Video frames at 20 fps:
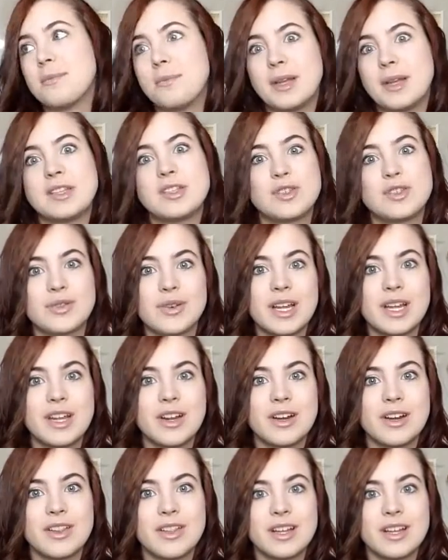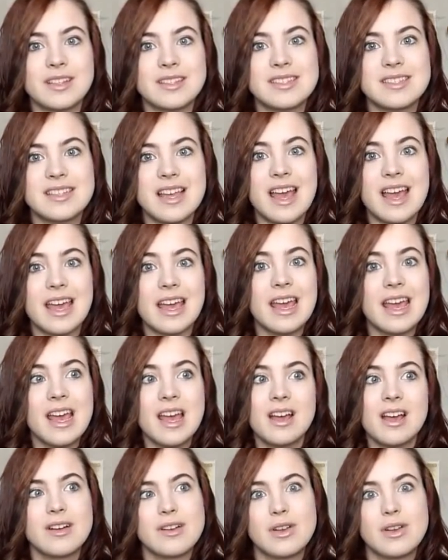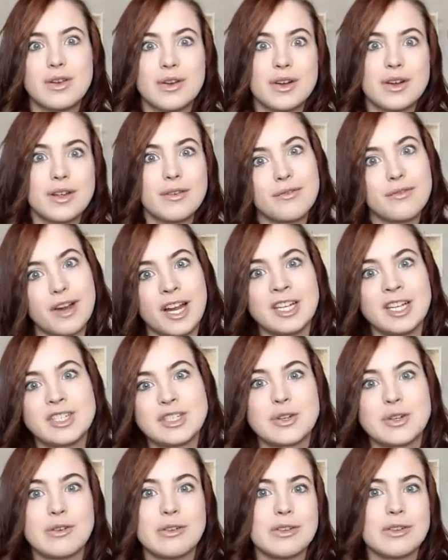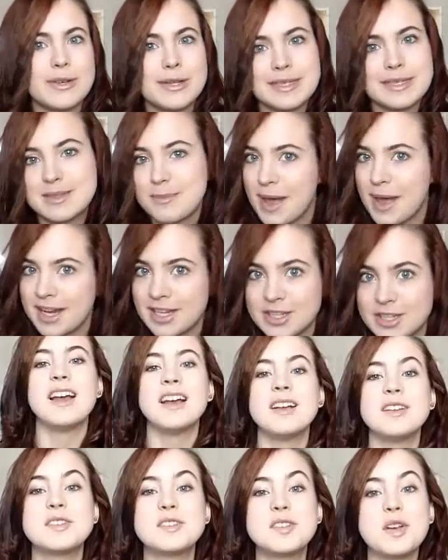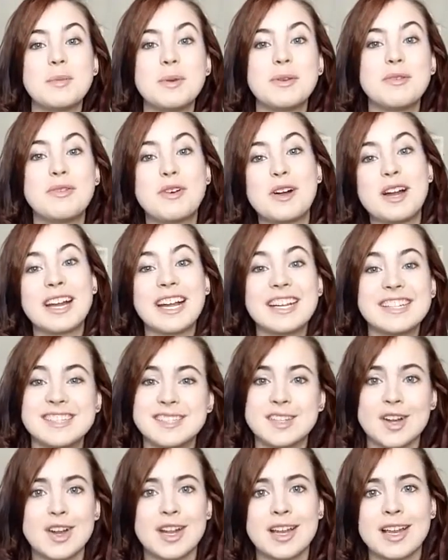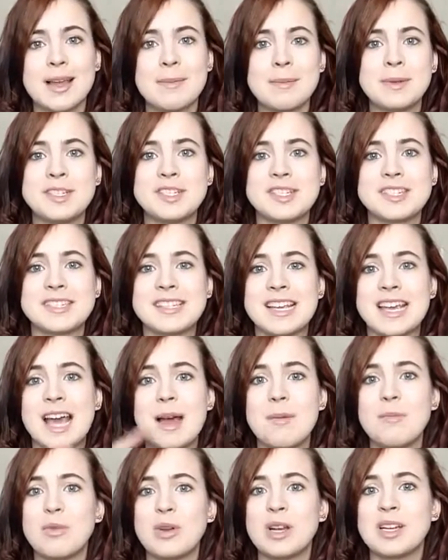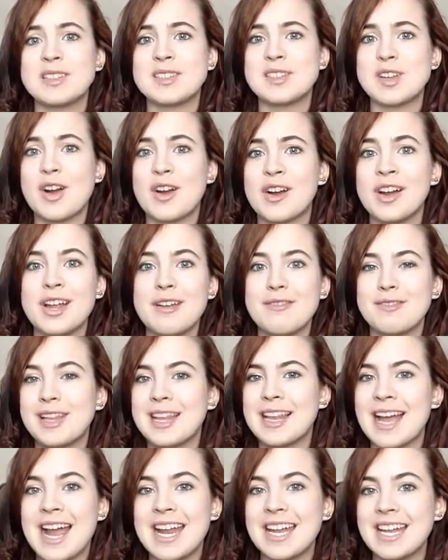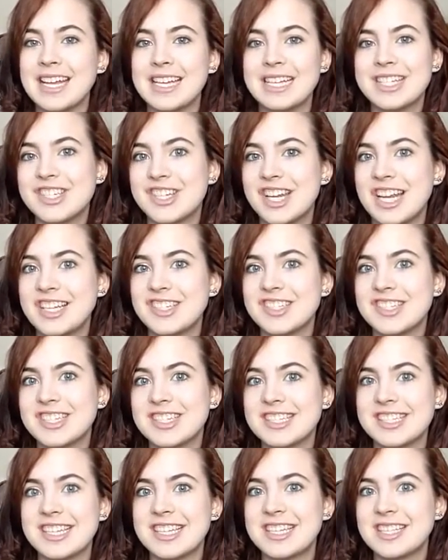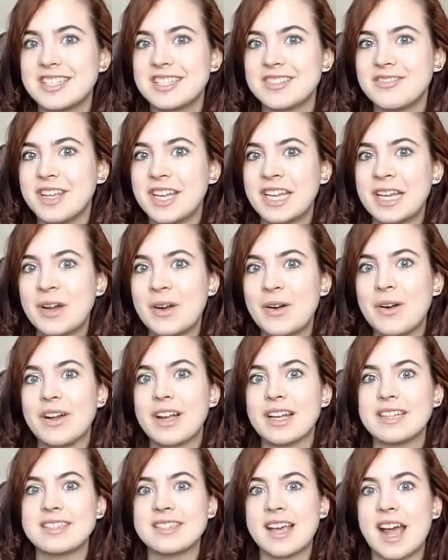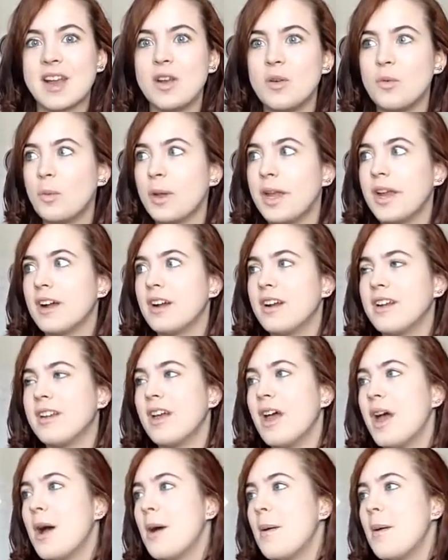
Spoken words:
a bit trickier than, say, learning French or learning Spanish. So before I get started, let me just say I'm really sorry if the lighting changes in this video or gets kind of weird.